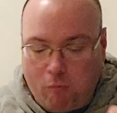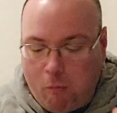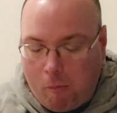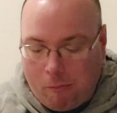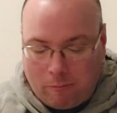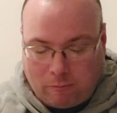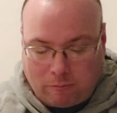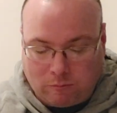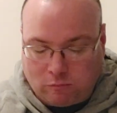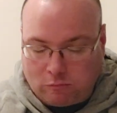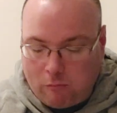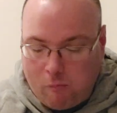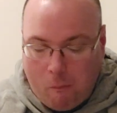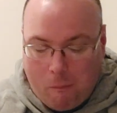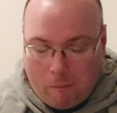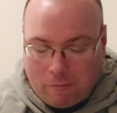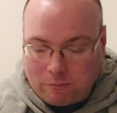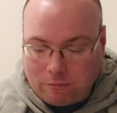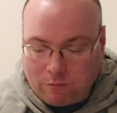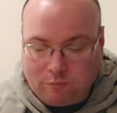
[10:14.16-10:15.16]
Mm.
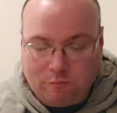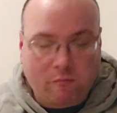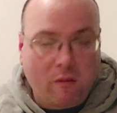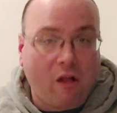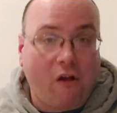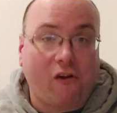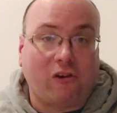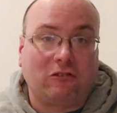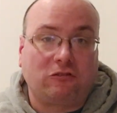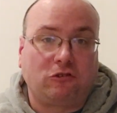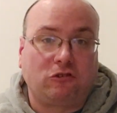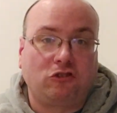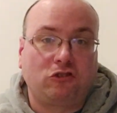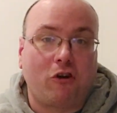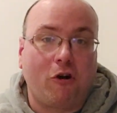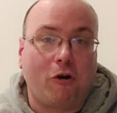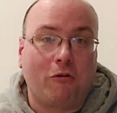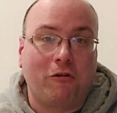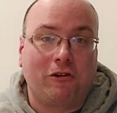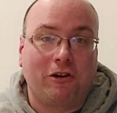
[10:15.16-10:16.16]
That's
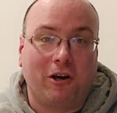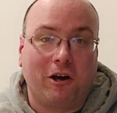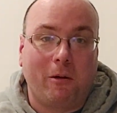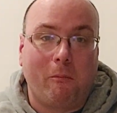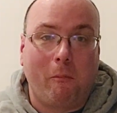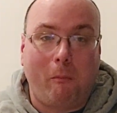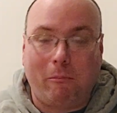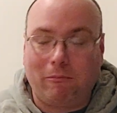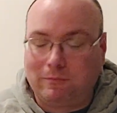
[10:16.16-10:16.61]
so good.